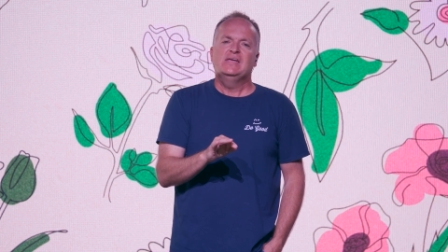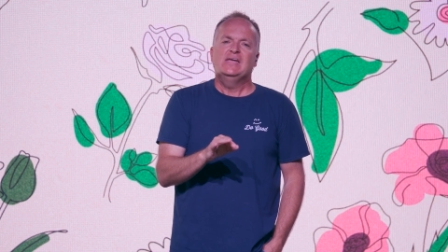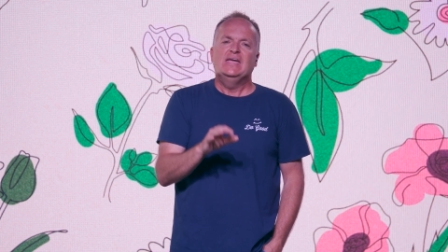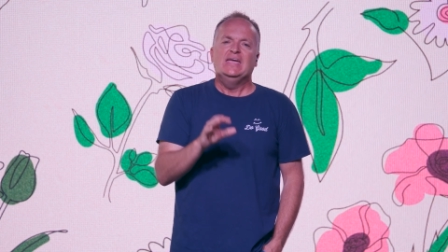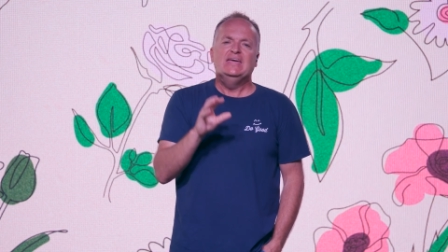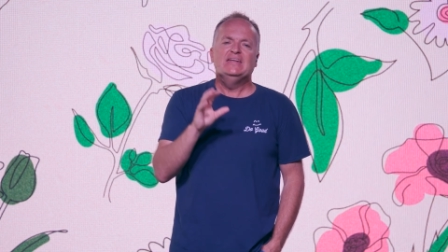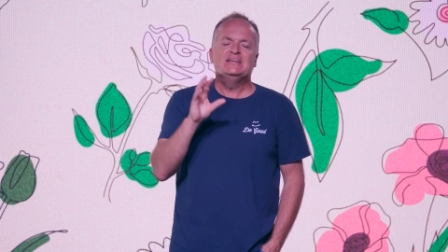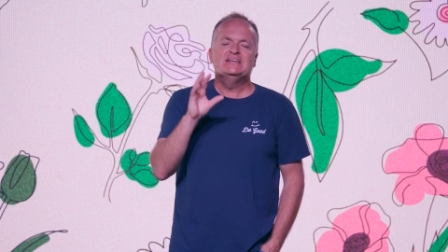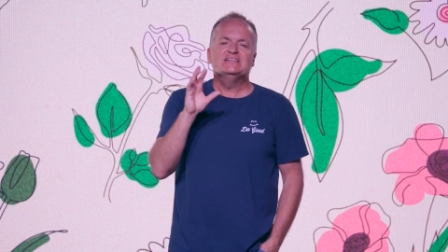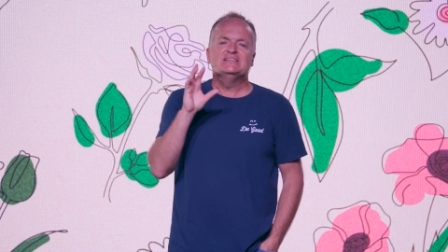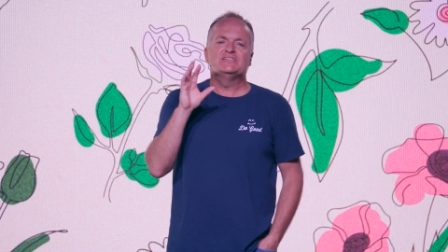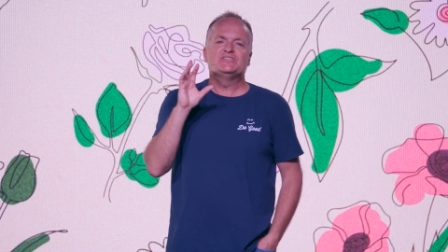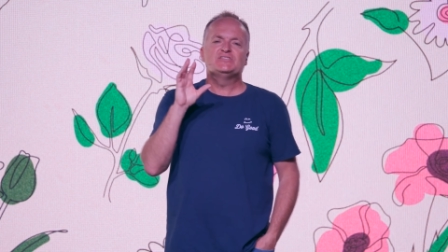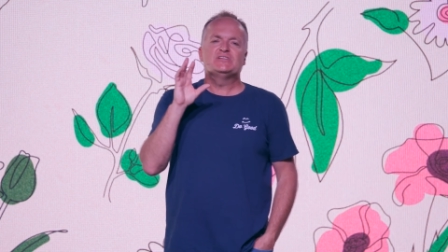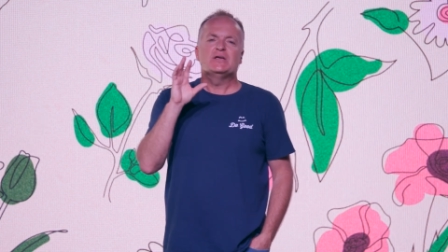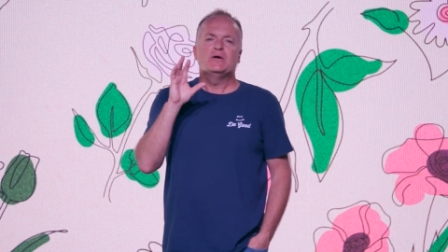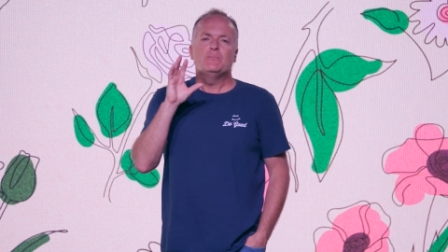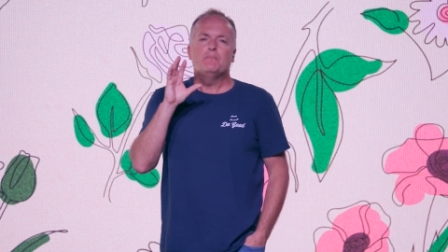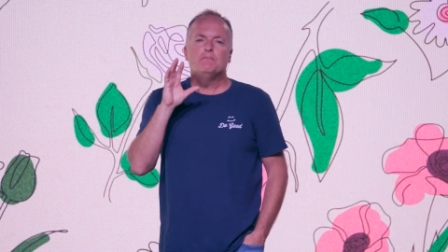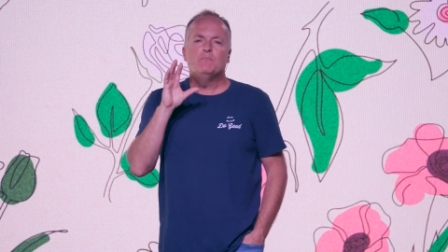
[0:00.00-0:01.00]
It is
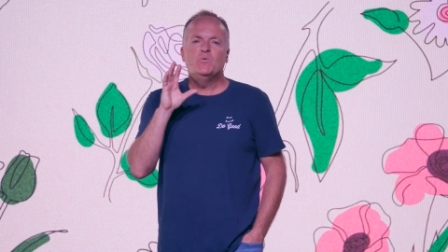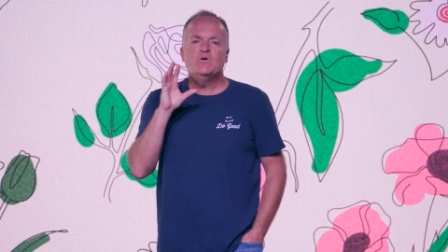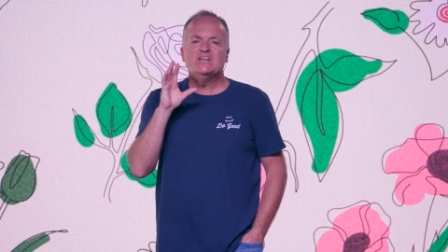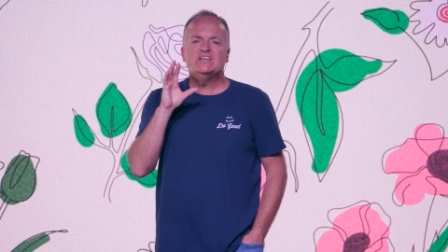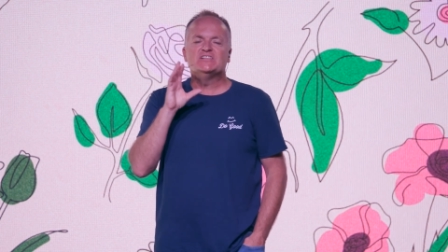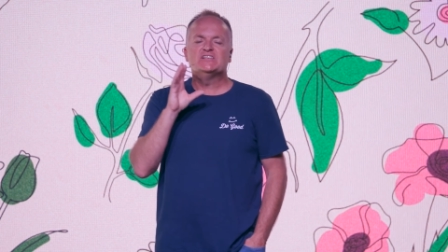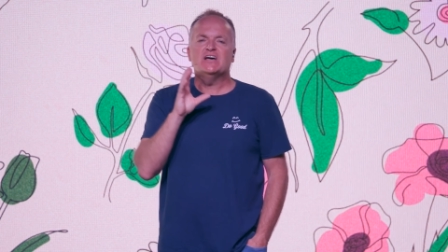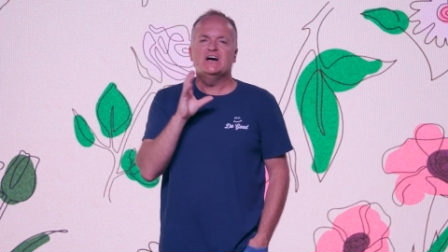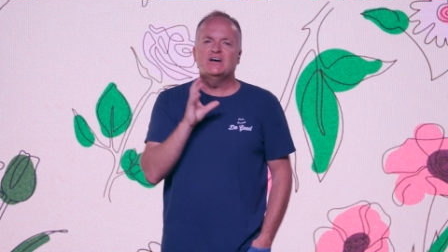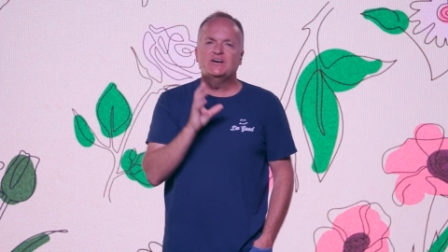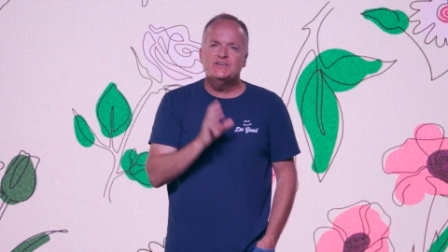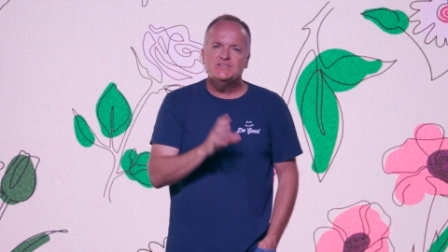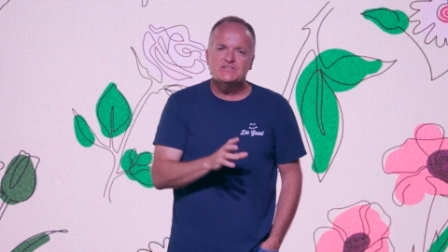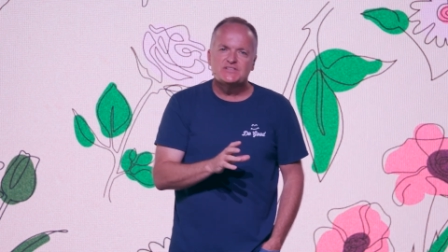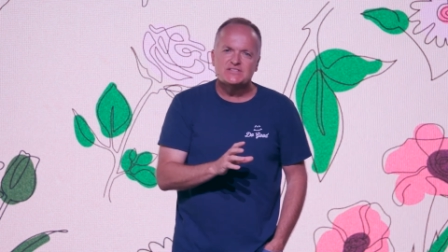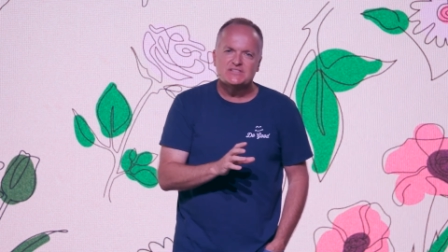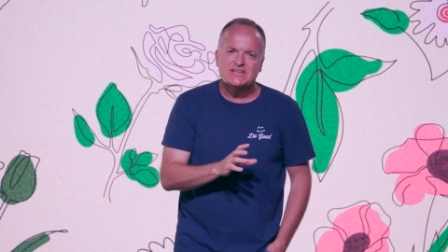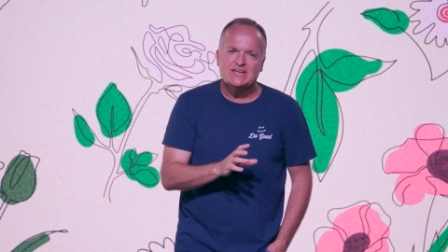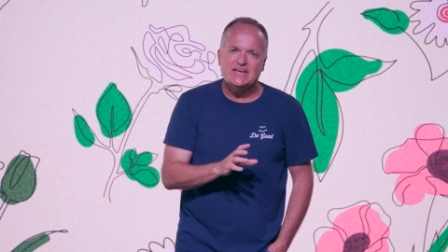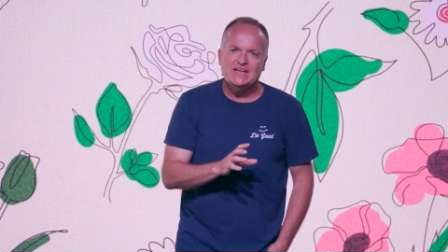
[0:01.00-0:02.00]
what is
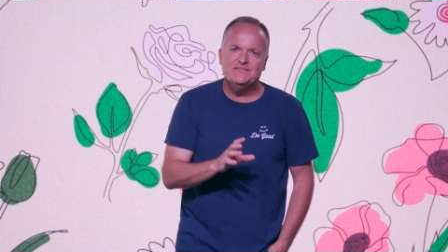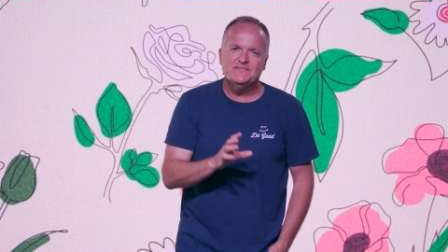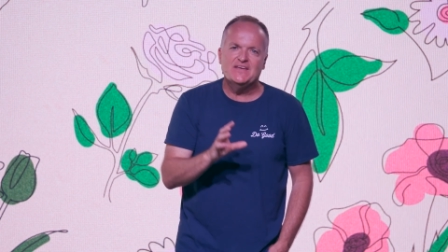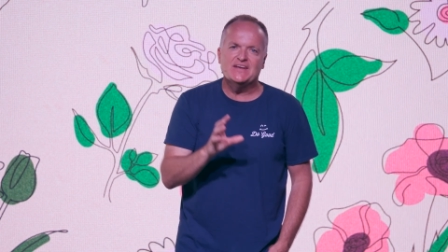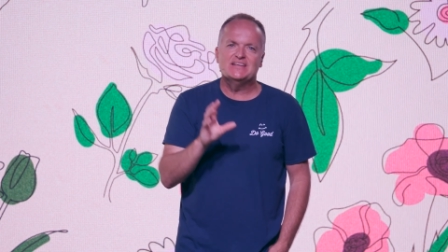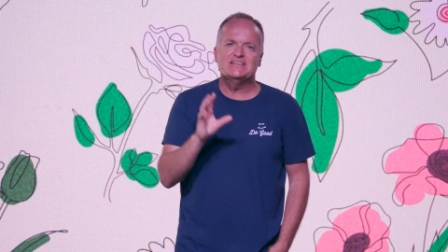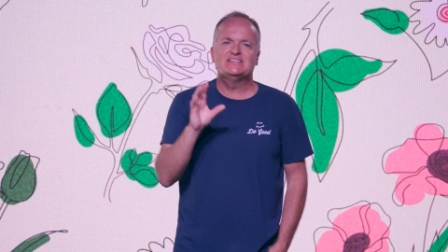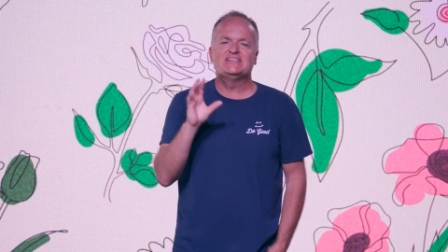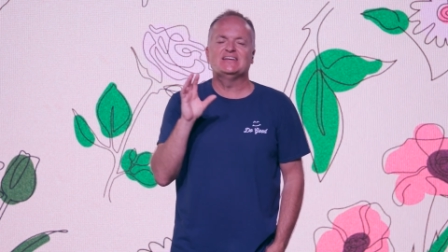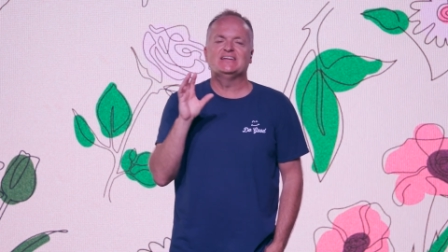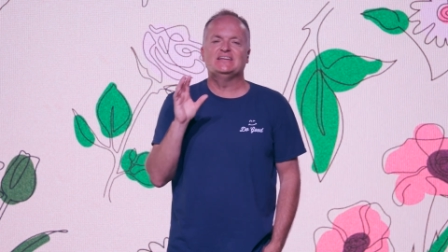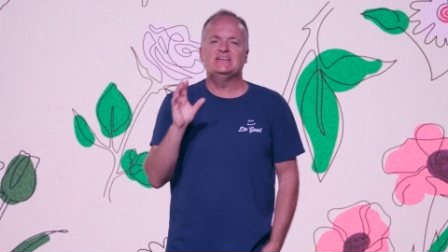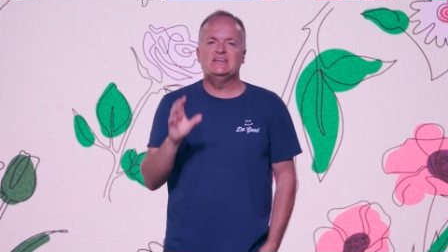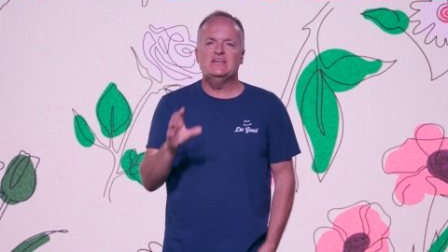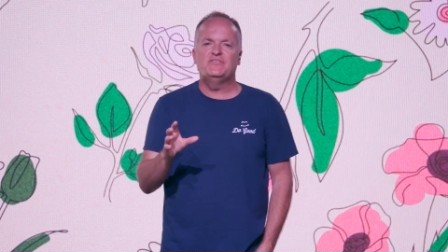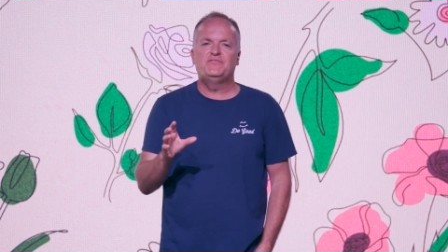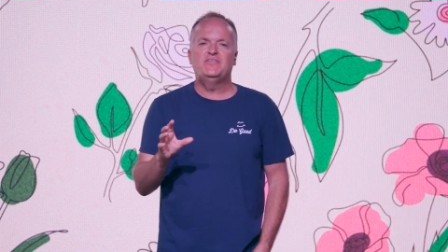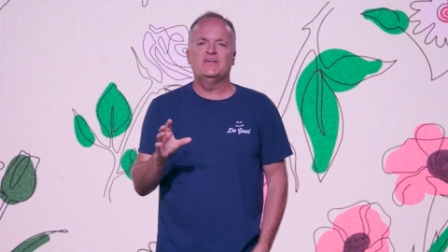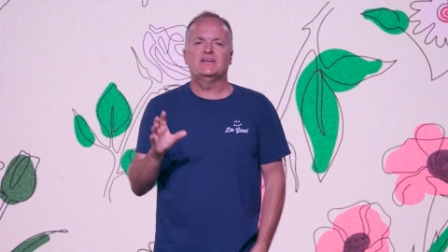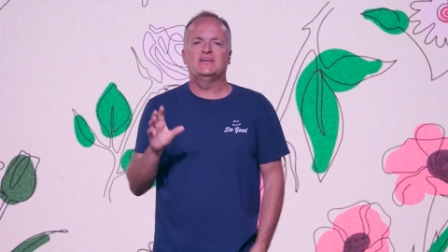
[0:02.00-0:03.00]
unseen that is
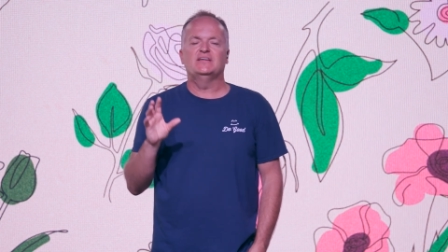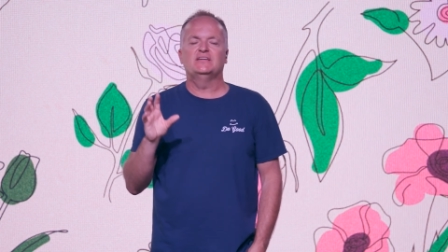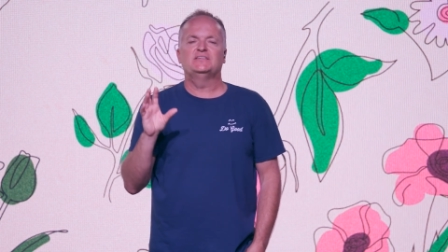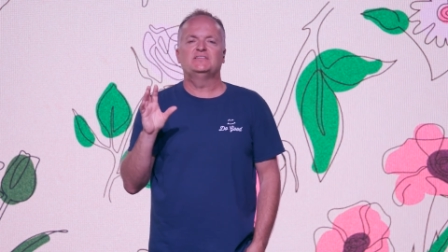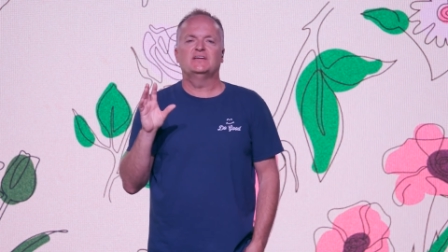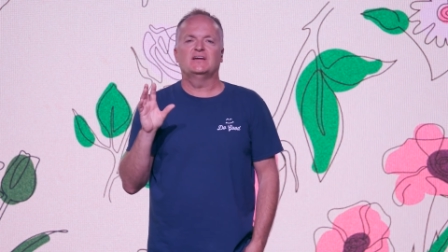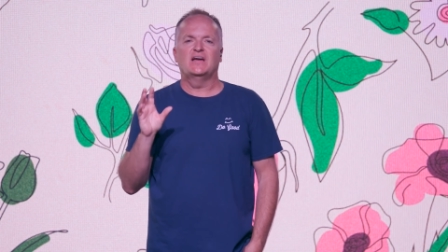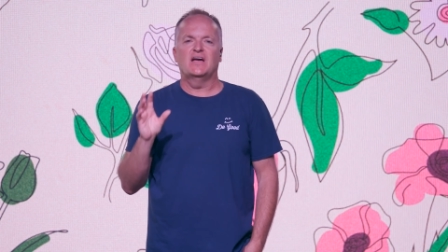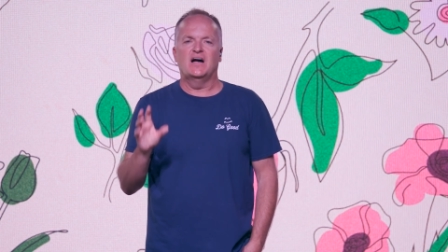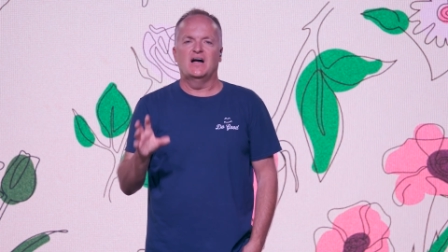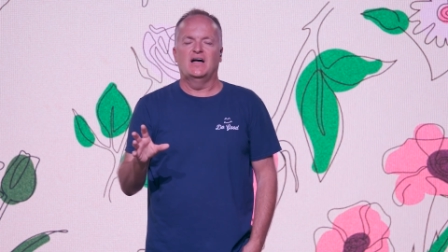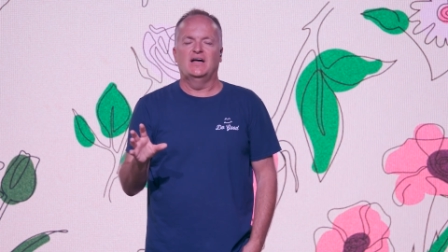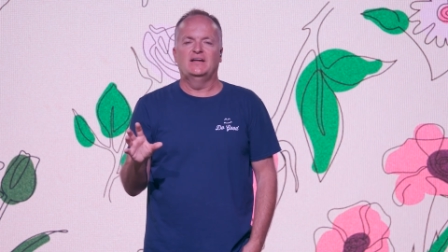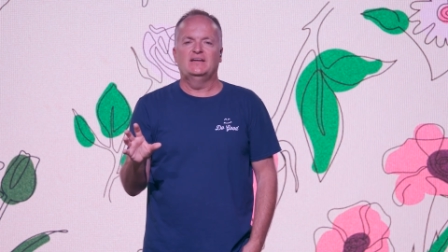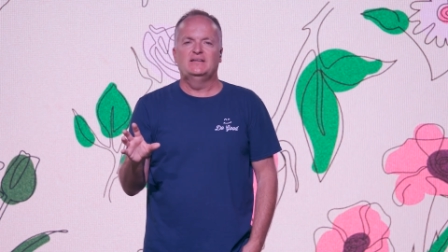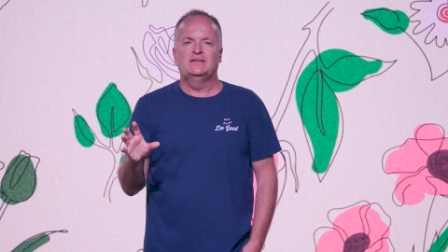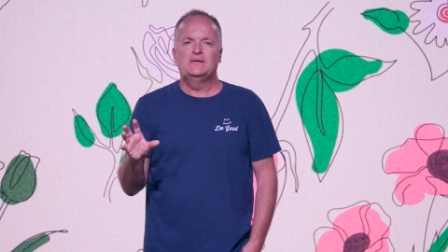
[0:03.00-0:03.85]
significant to God.